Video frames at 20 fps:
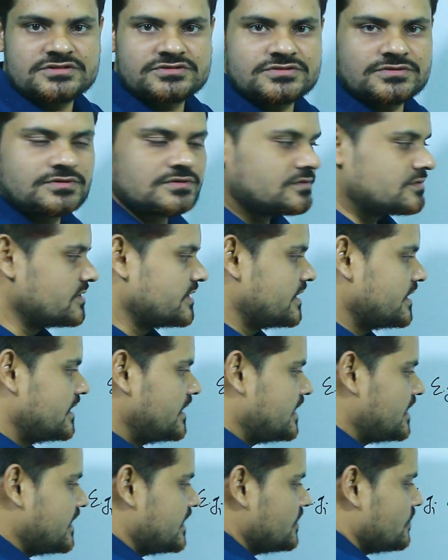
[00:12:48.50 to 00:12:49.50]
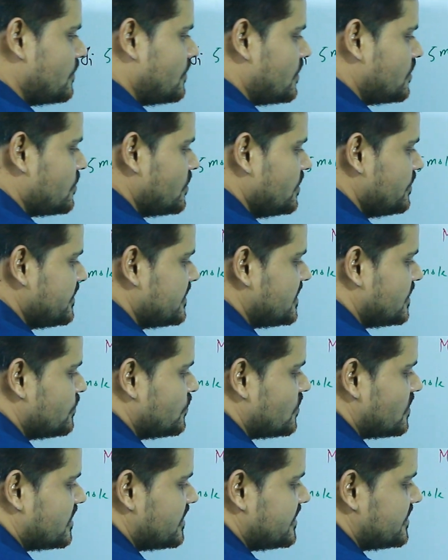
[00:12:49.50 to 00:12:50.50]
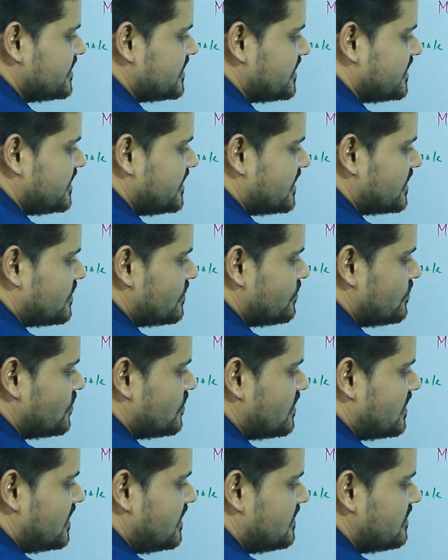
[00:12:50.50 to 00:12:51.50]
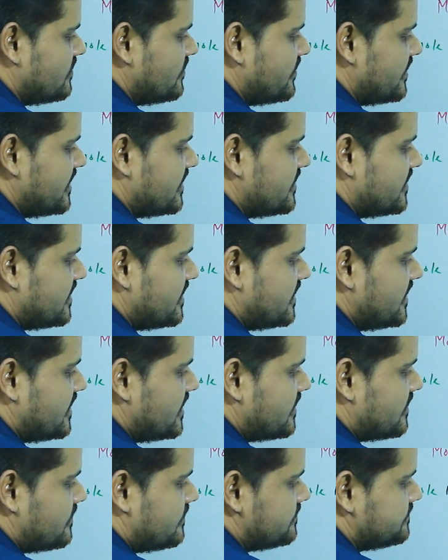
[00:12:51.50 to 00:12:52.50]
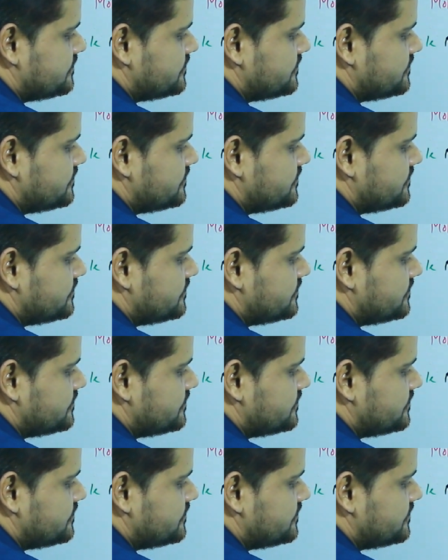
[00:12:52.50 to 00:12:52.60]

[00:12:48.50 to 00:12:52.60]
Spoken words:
So again, what will be the molarity here? Molarity here.